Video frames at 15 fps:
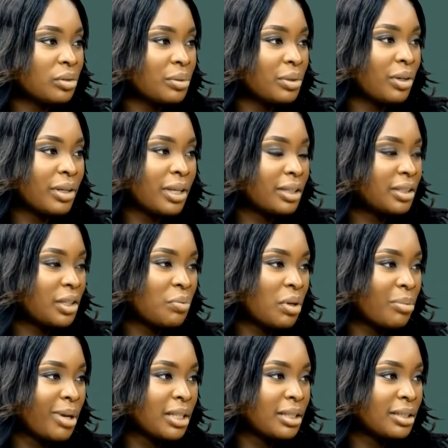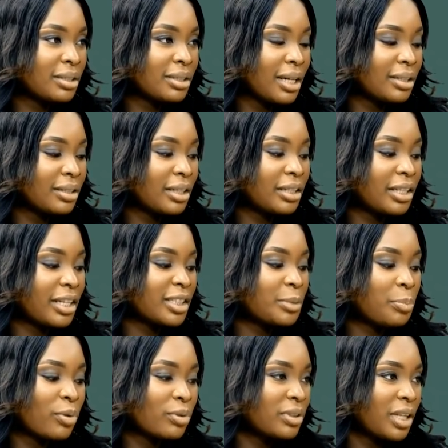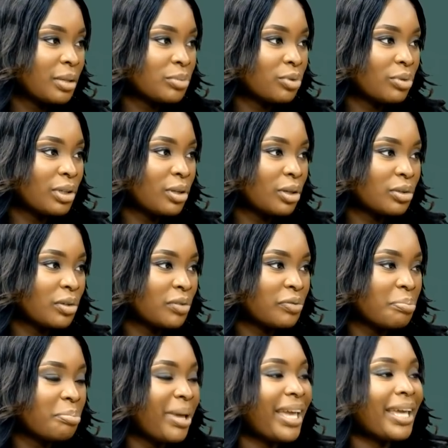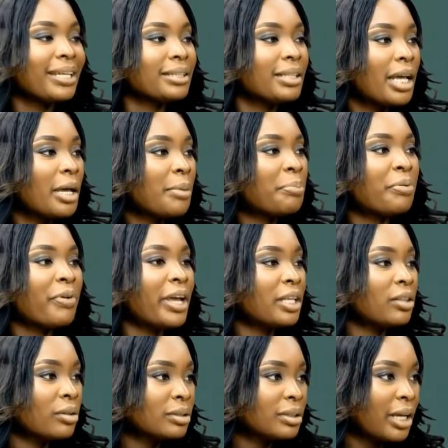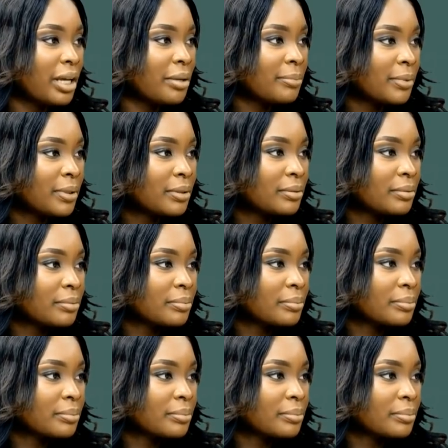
we don't hear Do you inside there. They so, expose them to a lot of men. I just feel, on them. to be honest,